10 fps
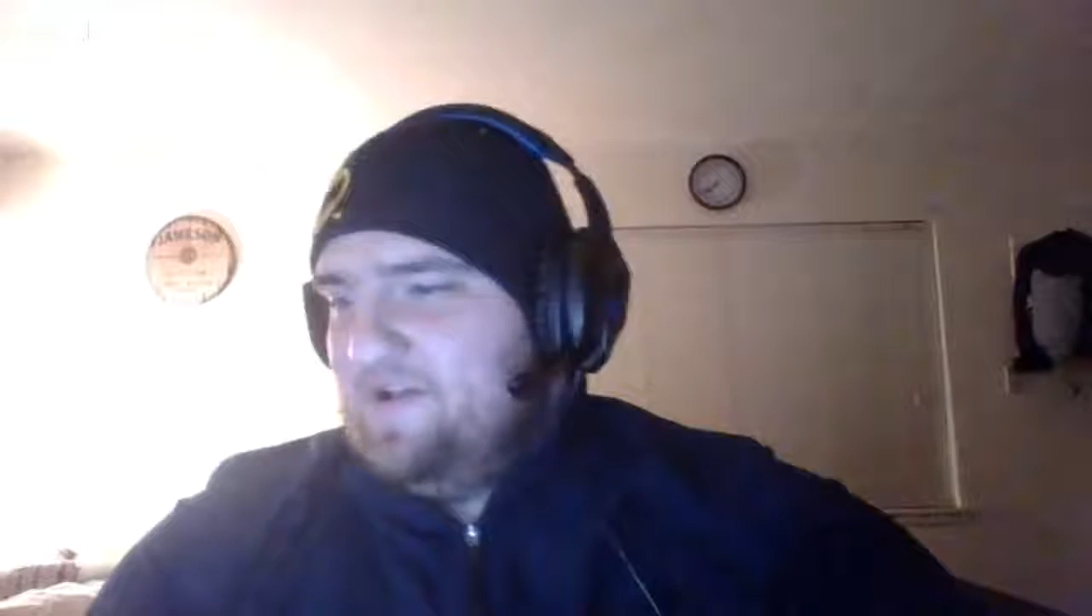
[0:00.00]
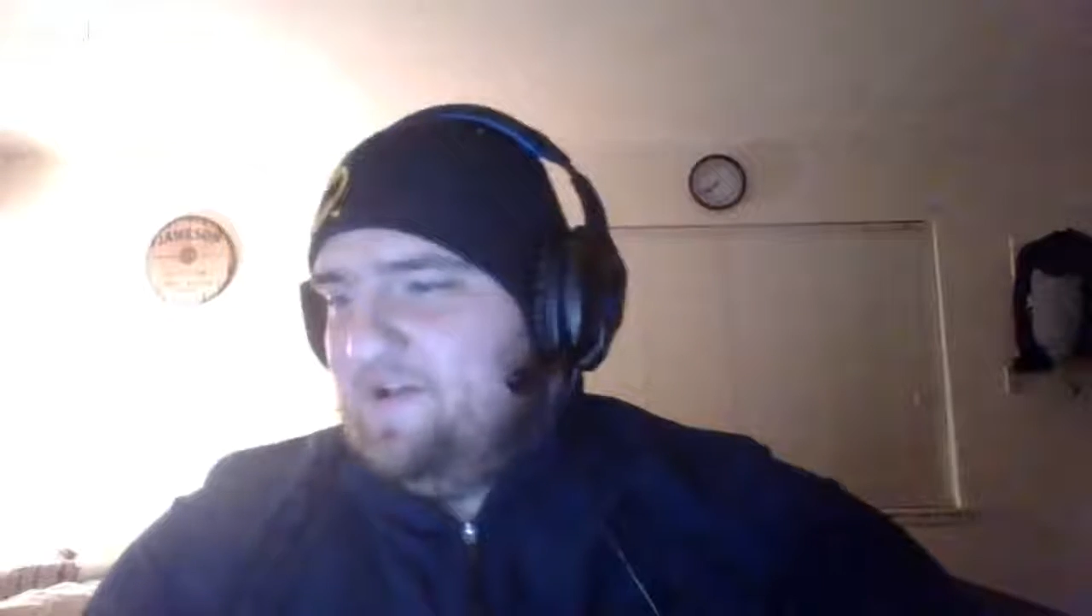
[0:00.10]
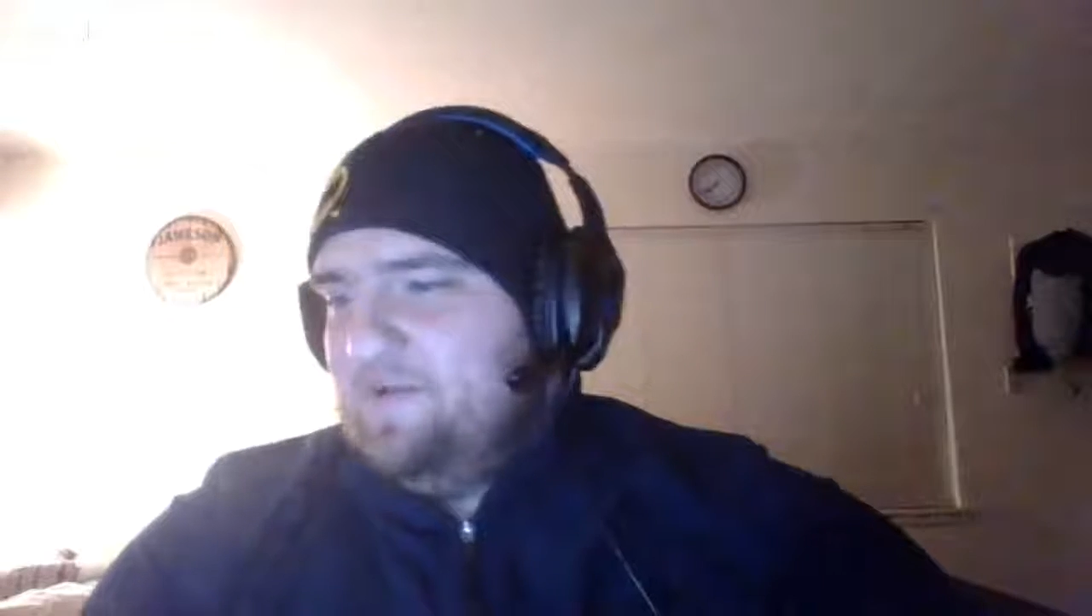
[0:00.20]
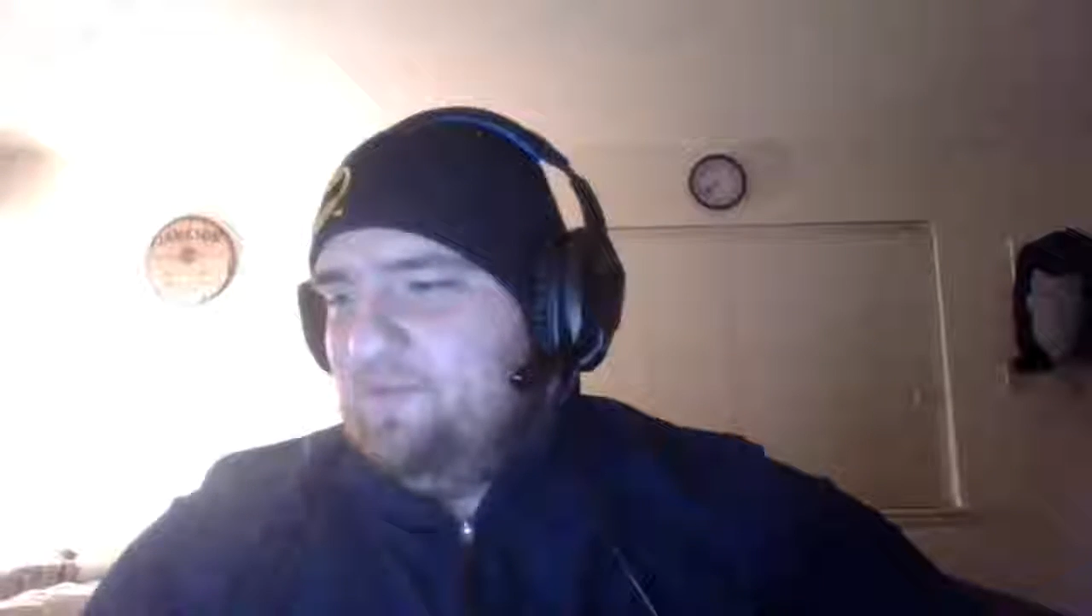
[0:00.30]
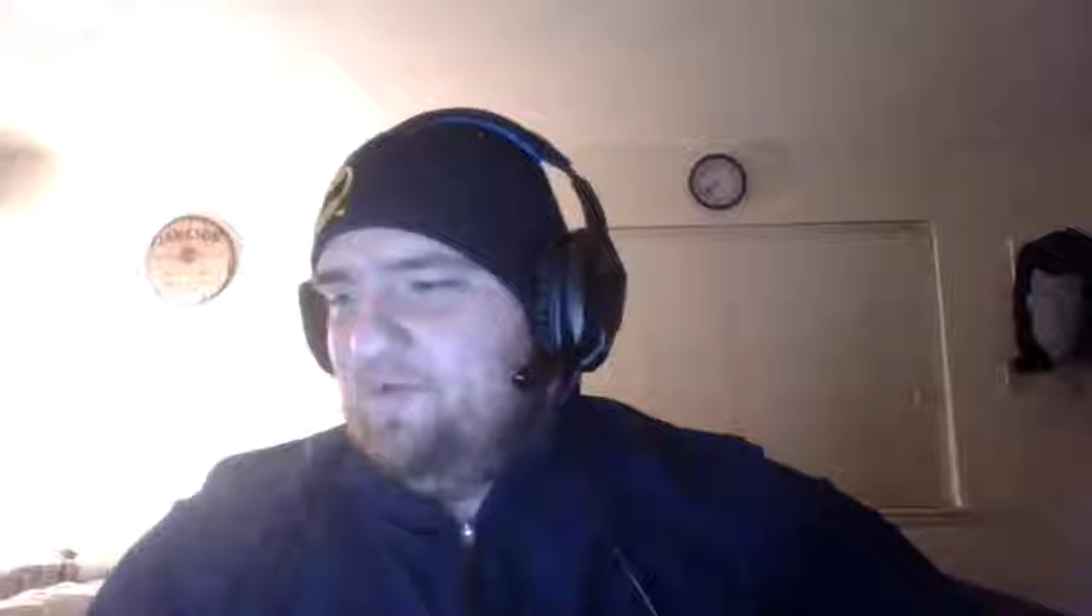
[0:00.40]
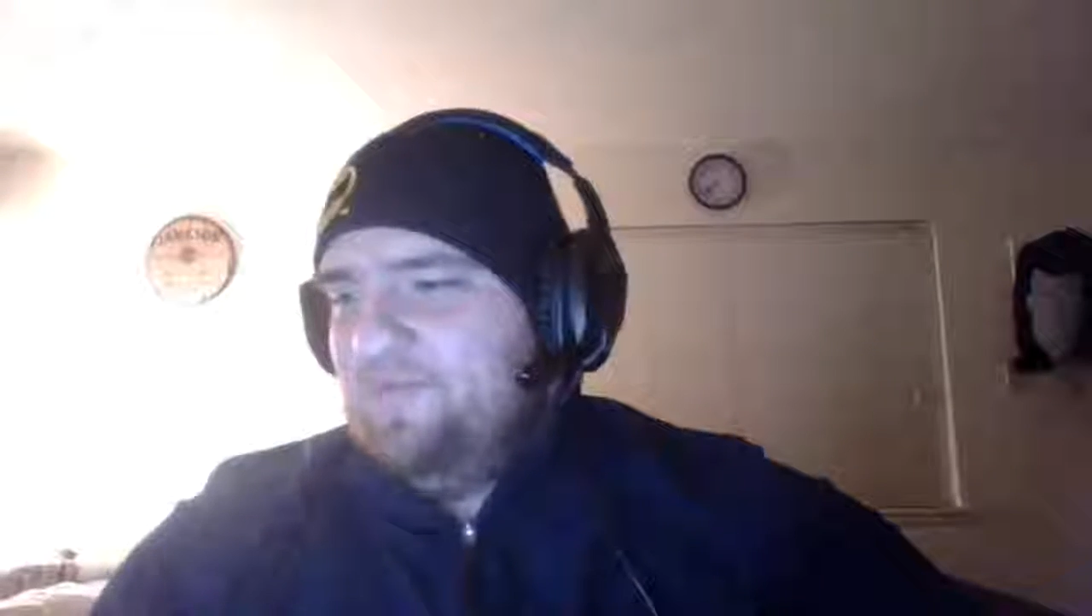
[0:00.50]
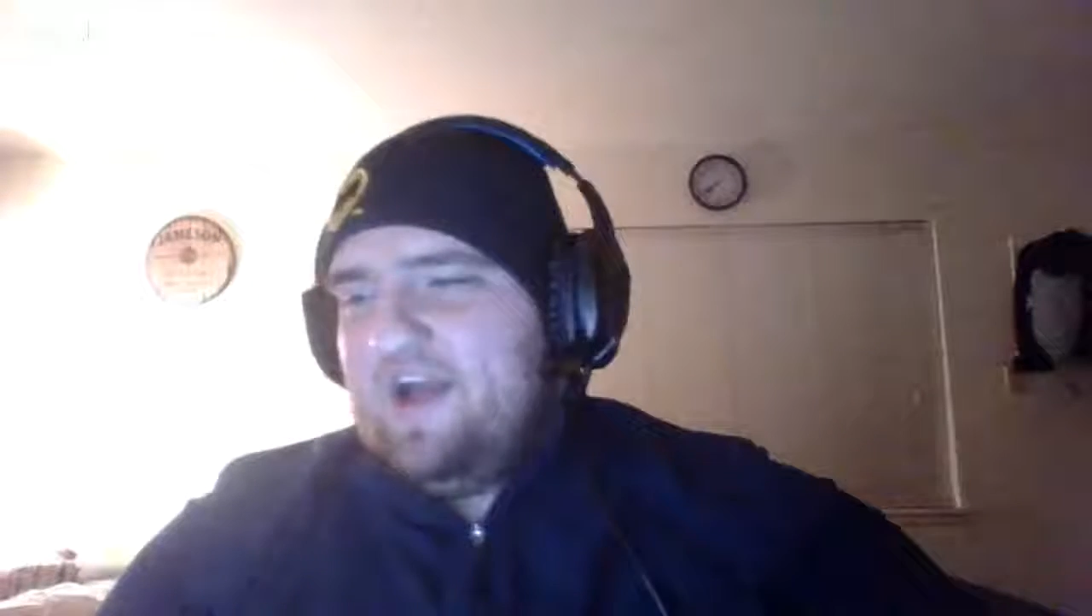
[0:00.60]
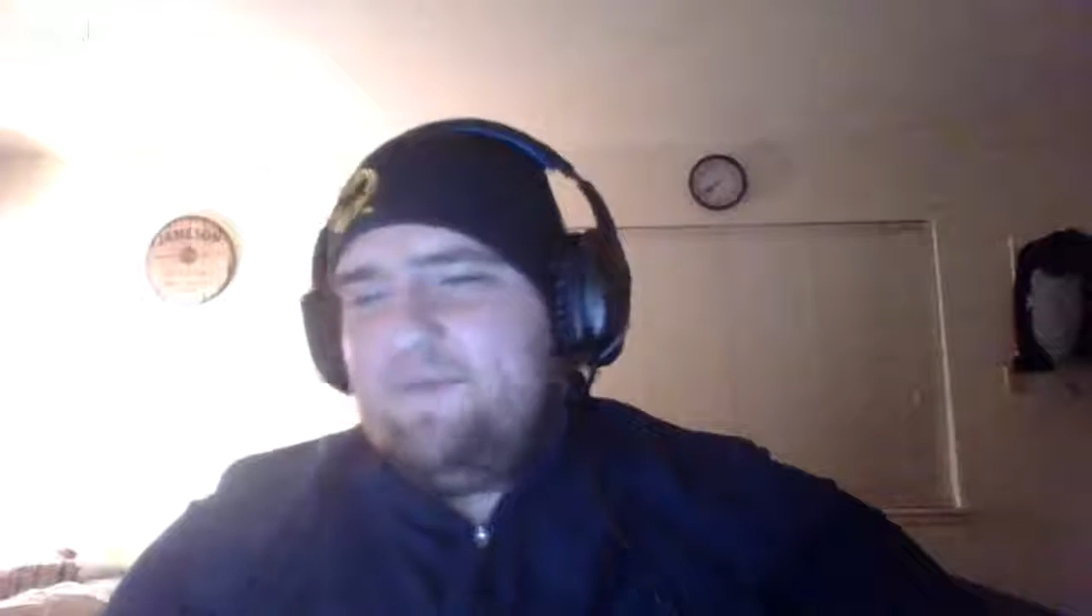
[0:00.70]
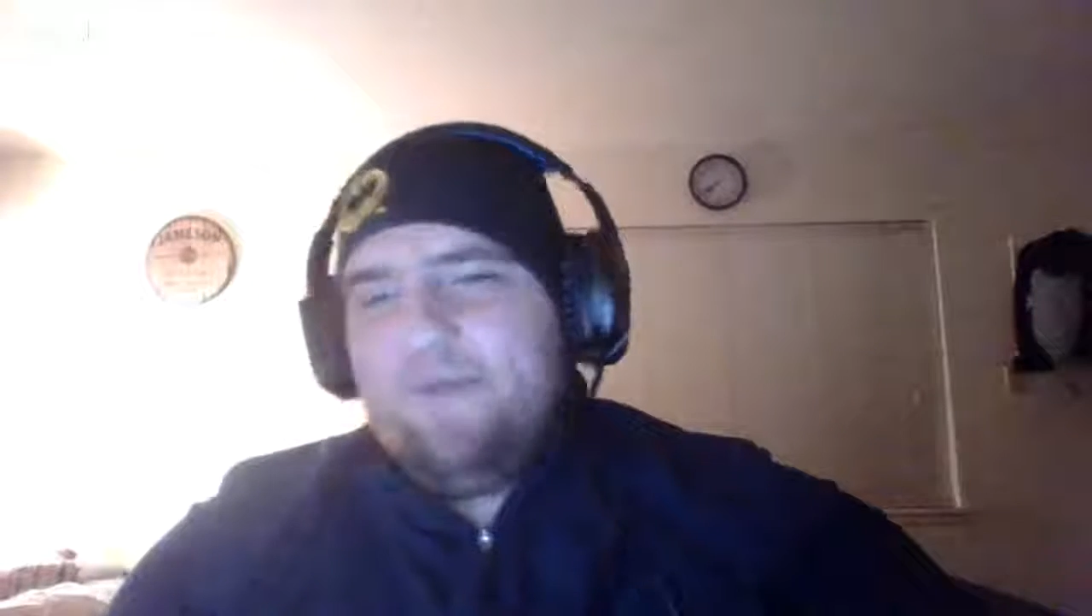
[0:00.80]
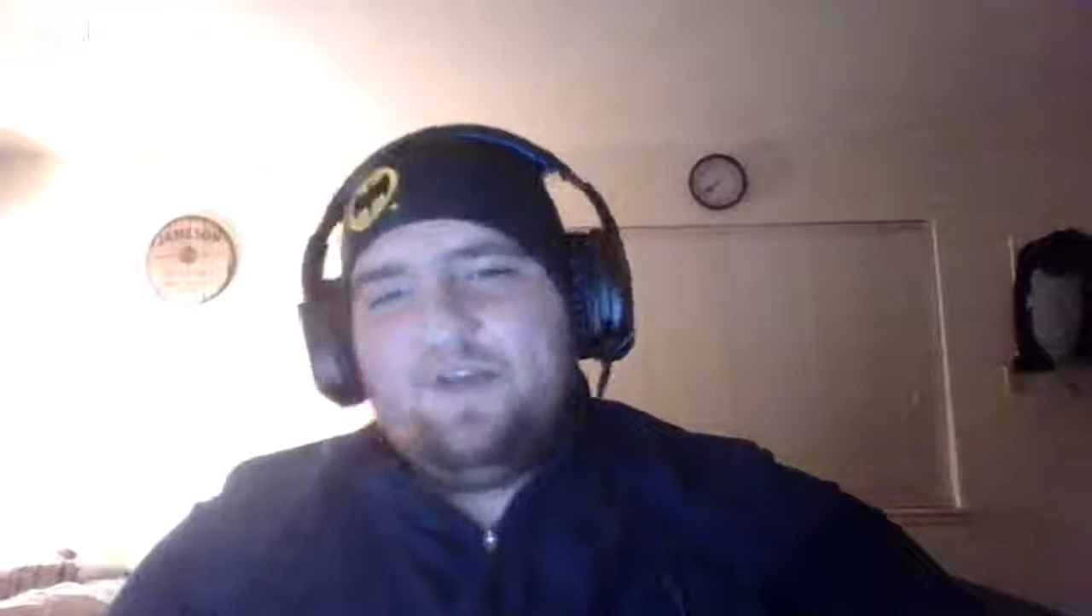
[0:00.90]
Moving on,
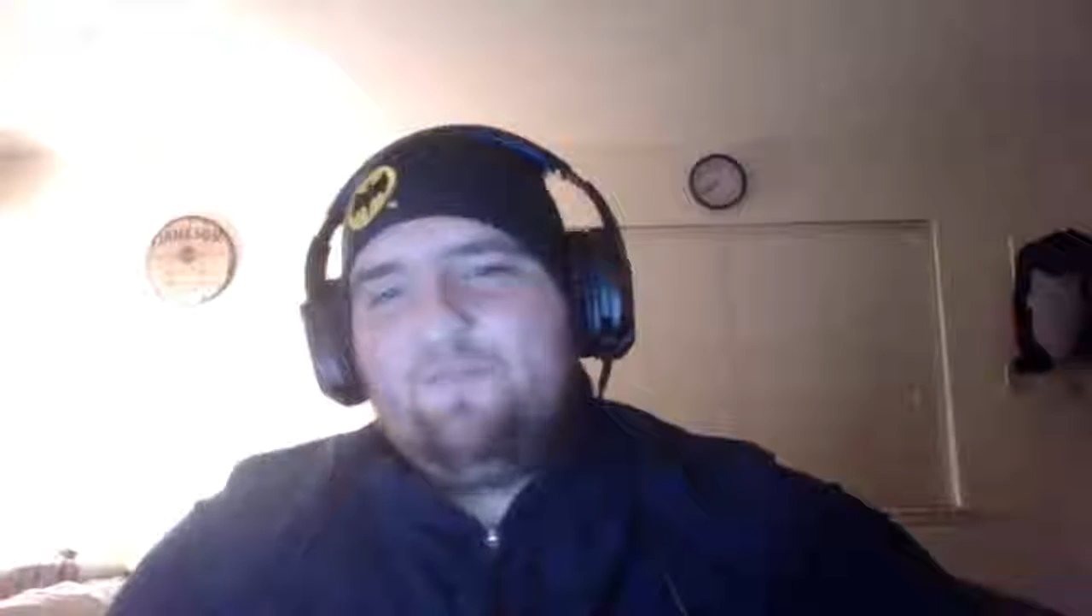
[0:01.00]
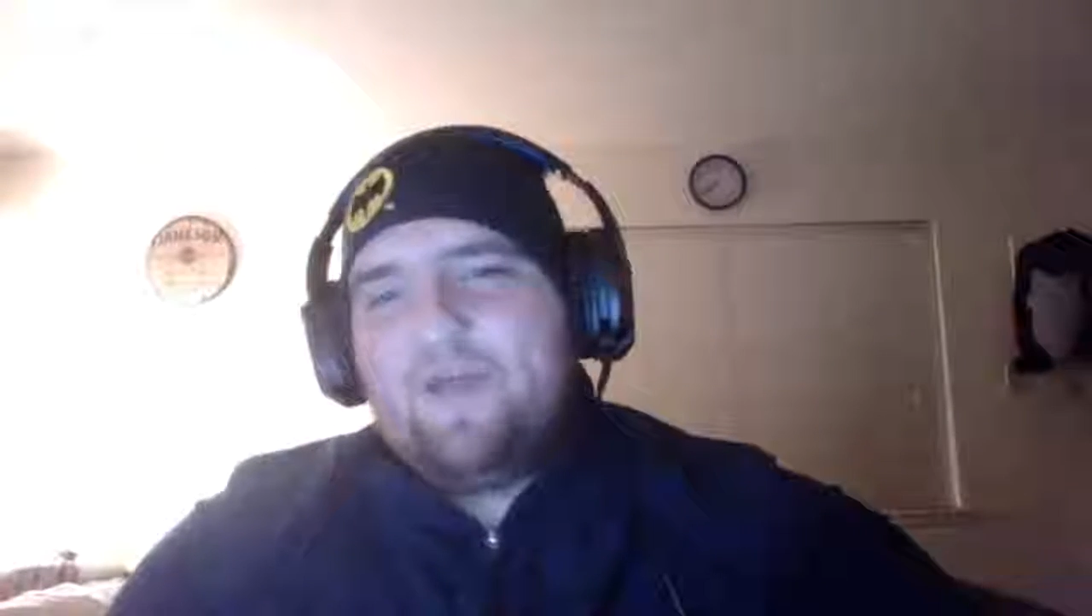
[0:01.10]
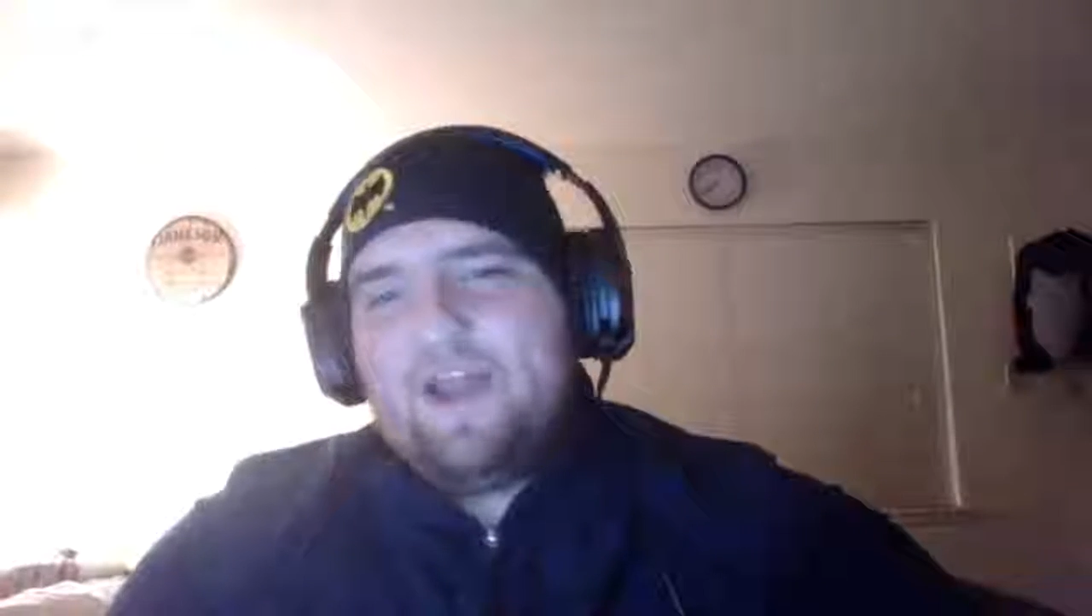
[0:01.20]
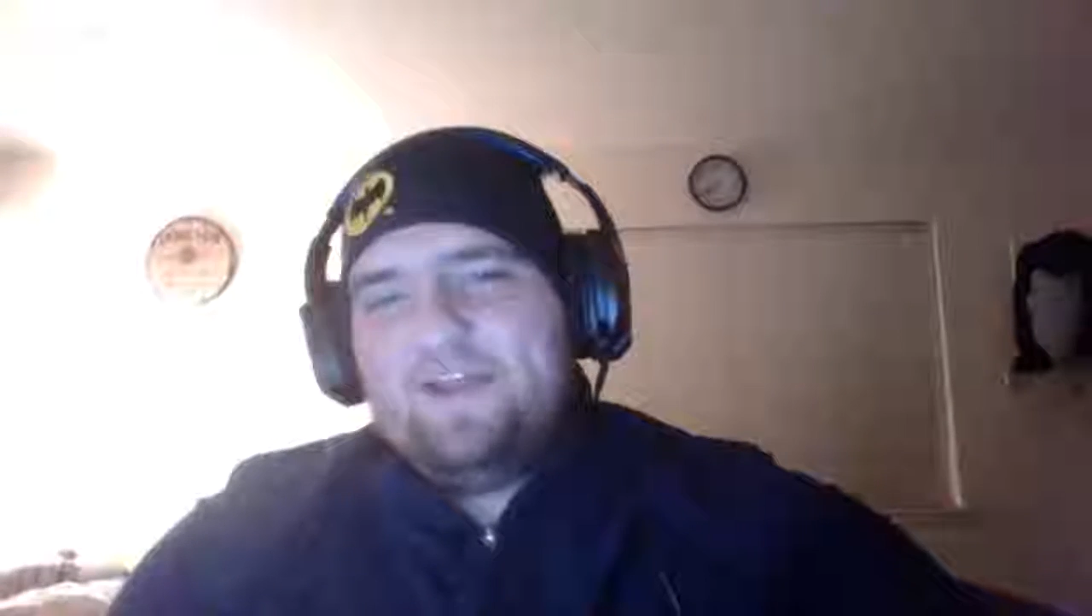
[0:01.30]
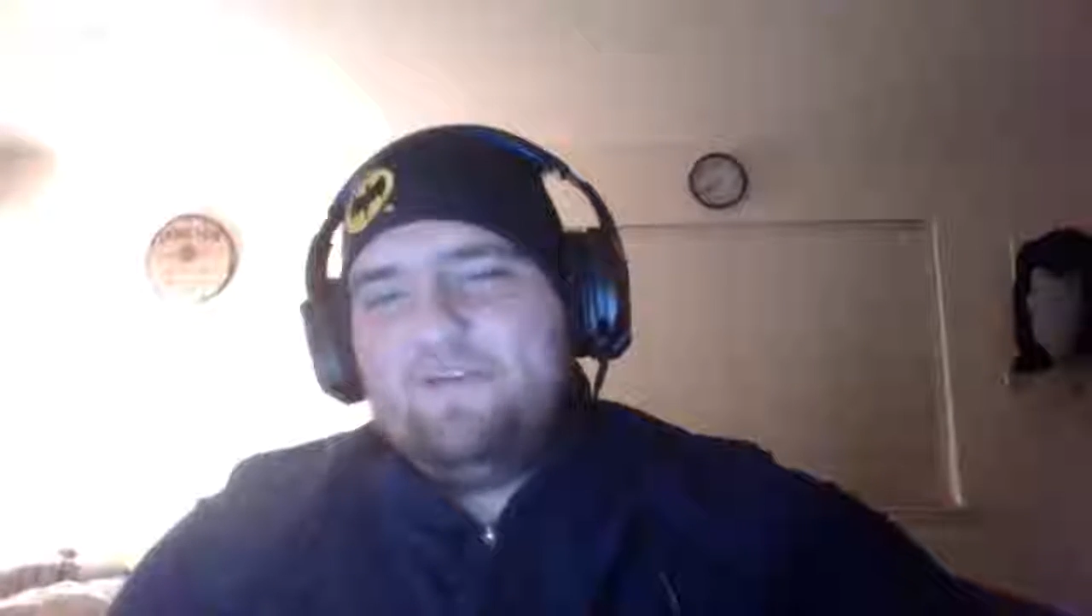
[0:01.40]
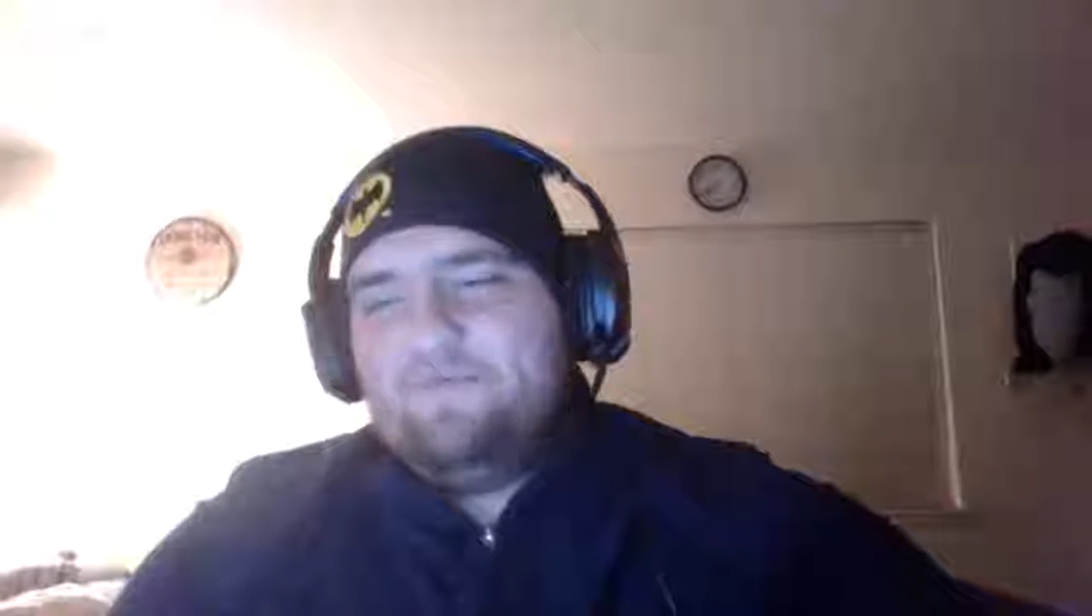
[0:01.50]
Michael Bennett